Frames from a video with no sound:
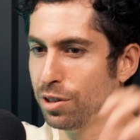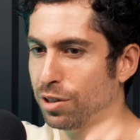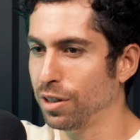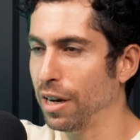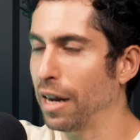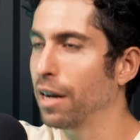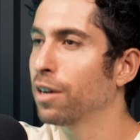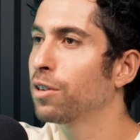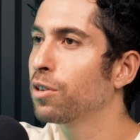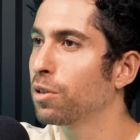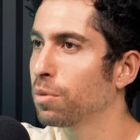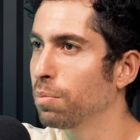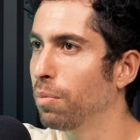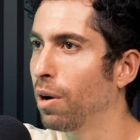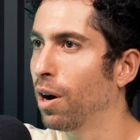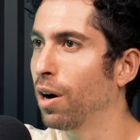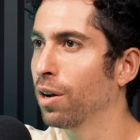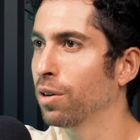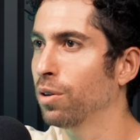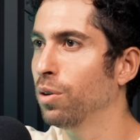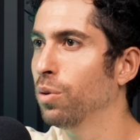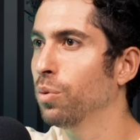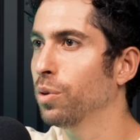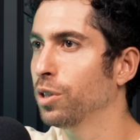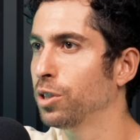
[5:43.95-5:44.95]
standard
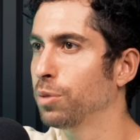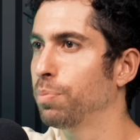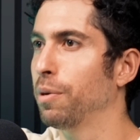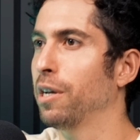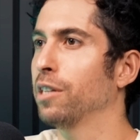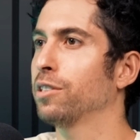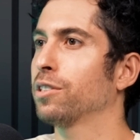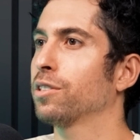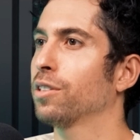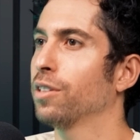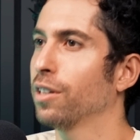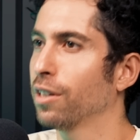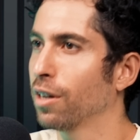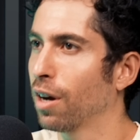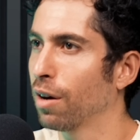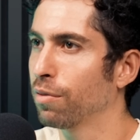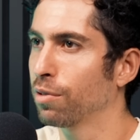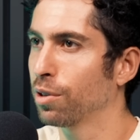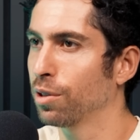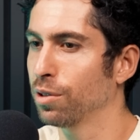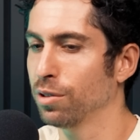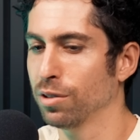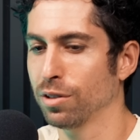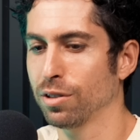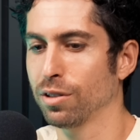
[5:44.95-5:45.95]
model, which basically
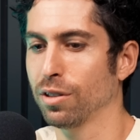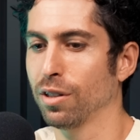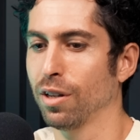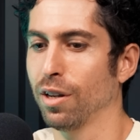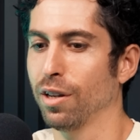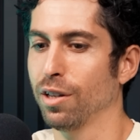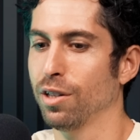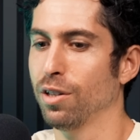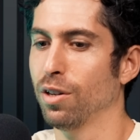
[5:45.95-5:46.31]
governs,